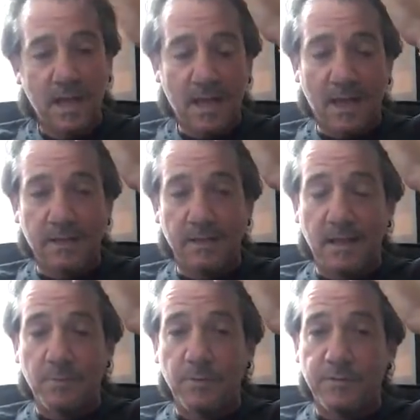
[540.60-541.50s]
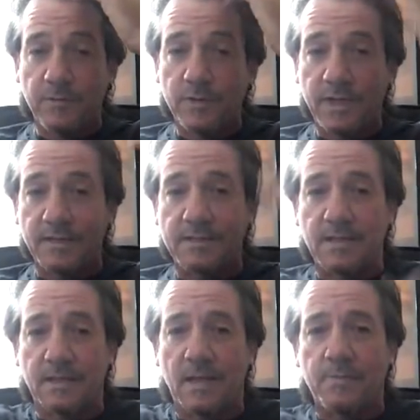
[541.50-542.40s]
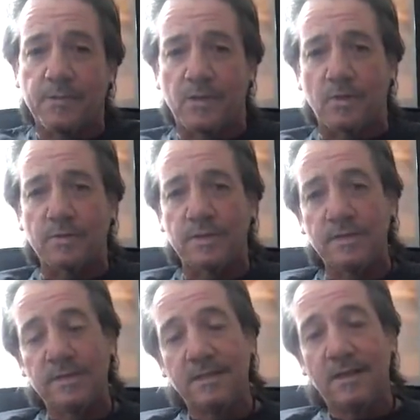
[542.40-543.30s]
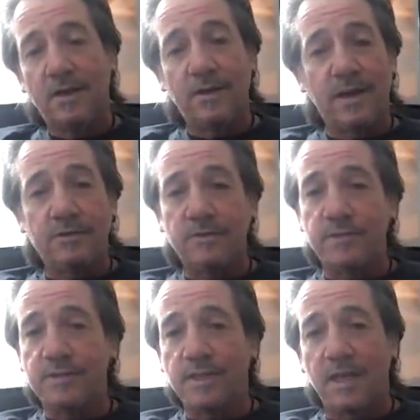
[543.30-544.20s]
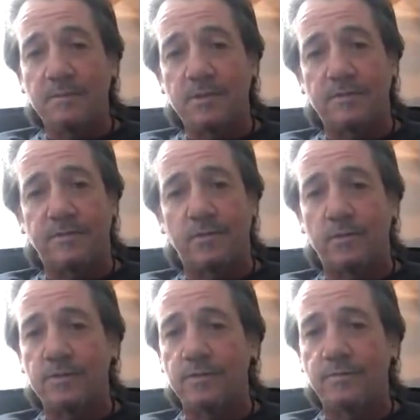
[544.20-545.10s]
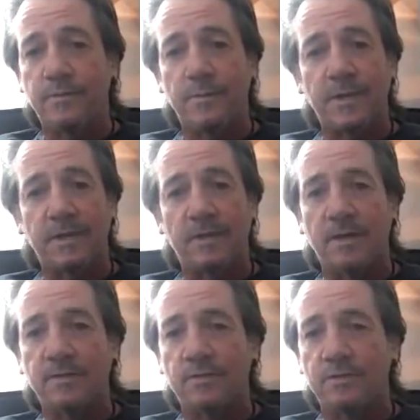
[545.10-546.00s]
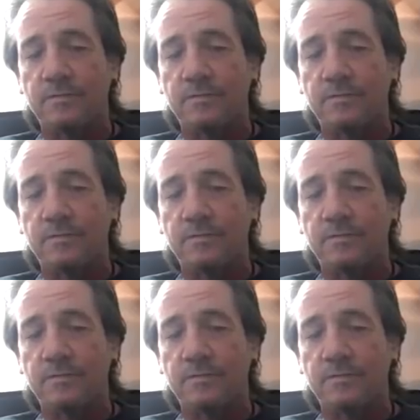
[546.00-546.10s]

And before he had his little episode, Arnautovic came to the fore for me, you know. I thought,